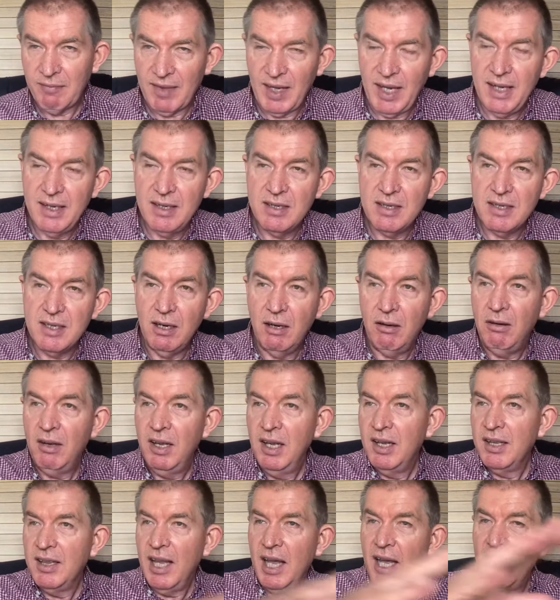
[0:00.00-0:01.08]
And so
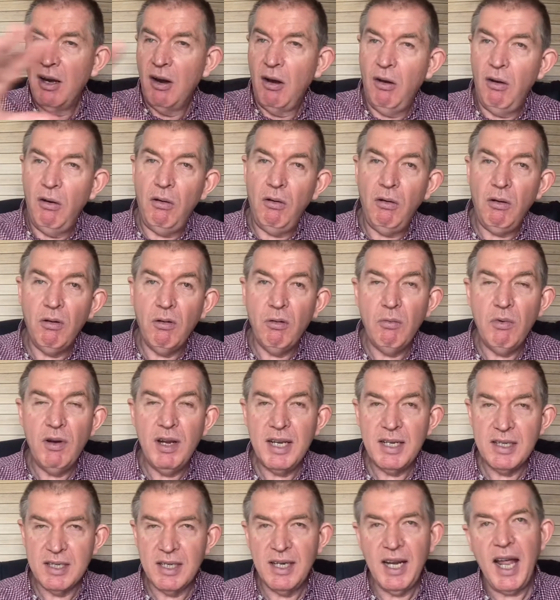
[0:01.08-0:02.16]
that whole
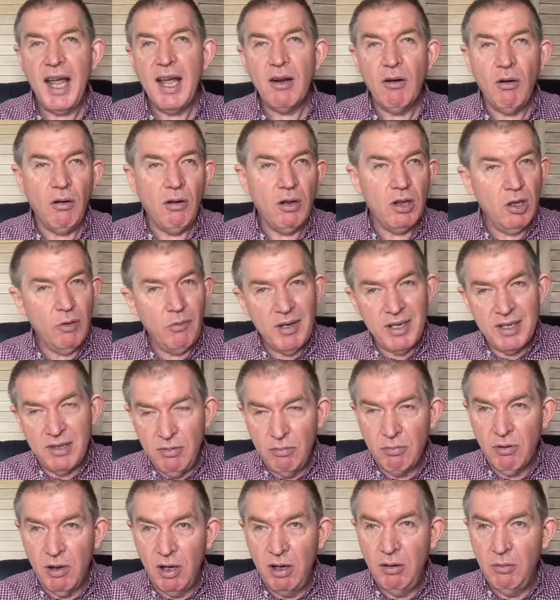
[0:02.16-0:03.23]
region and all the way to
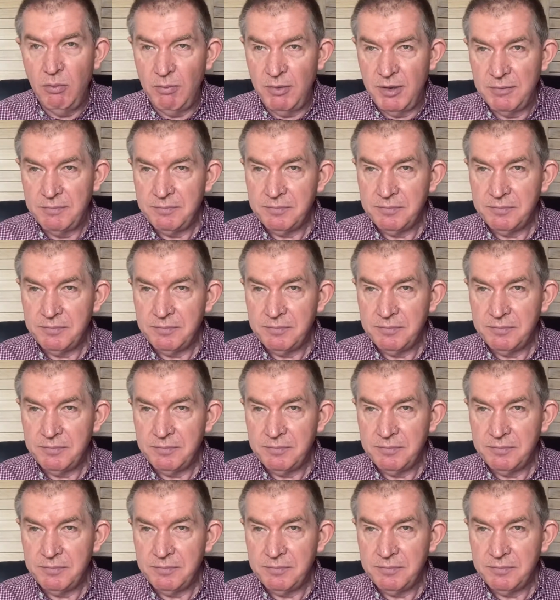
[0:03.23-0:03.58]
Rome.